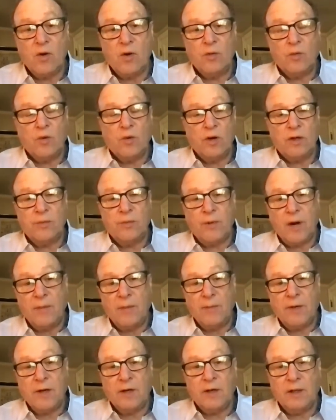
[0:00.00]
and worked
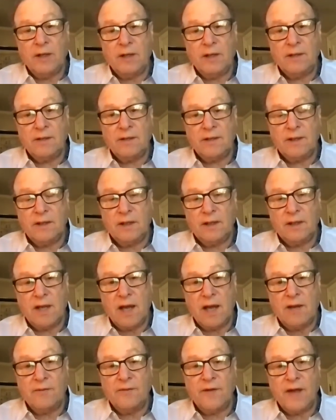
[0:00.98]
primarily in
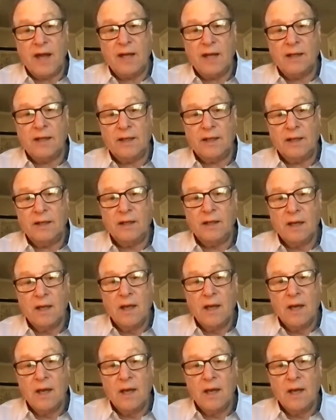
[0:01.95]
Silicon Valley